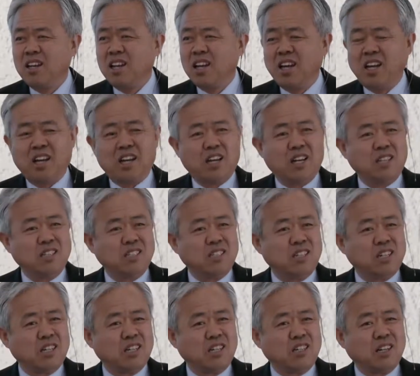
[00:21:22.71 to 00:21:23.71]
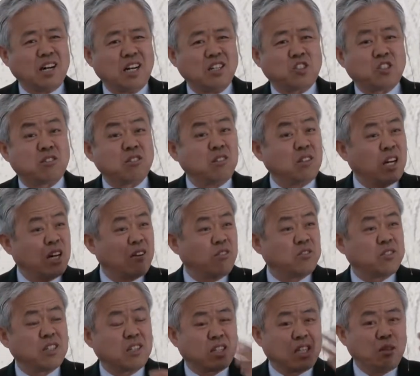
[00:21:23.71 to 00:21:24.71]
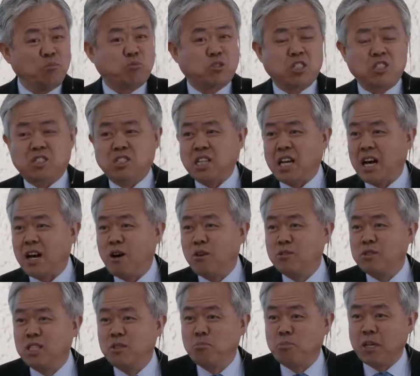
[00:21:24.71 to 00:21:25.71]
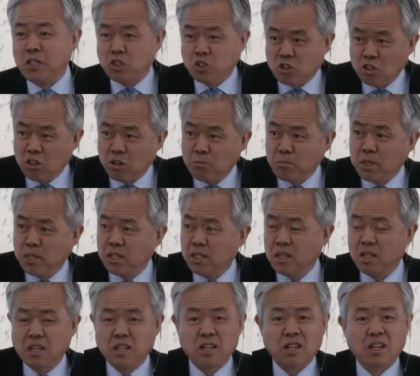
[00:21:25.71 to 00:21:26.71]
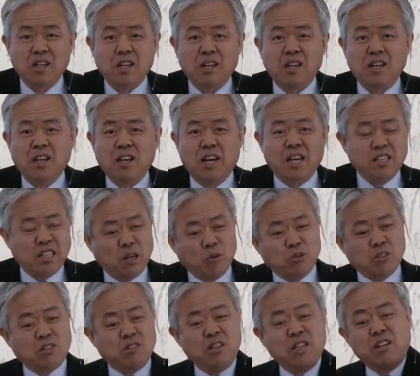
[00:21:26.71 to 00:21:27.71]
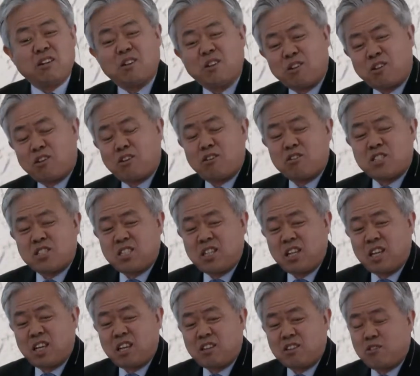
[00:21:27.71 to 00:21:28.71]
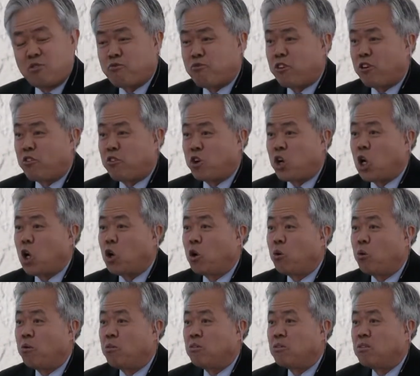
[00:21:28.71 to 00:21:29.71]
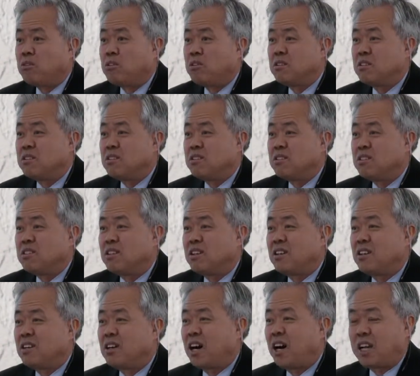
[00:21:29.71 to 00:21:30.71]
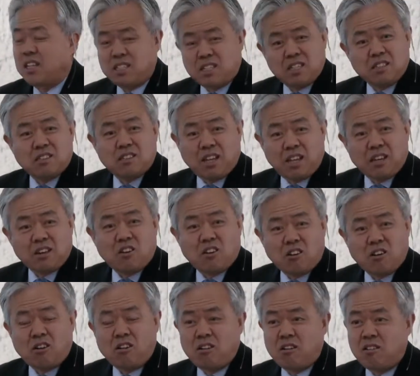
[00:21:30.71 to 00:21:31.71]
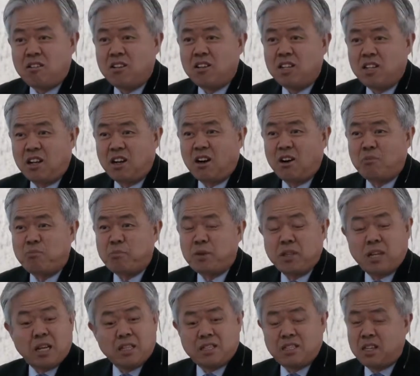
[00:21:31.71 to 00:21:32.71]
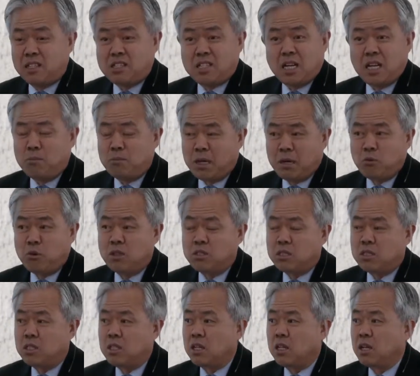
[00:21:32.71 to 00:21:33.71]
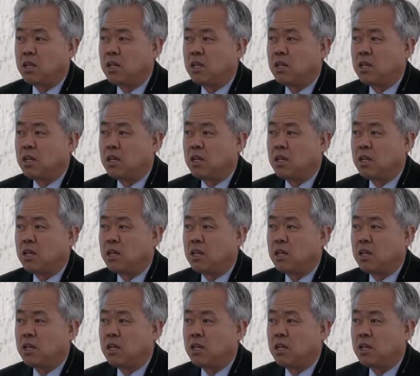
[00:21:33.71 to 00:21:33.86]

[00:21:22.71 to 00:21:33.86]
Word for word: and uh, I still have the kimchi sound in my sermon. And there was a little girl sitting in the front row. I can thank her enough, but at that time I wasn't.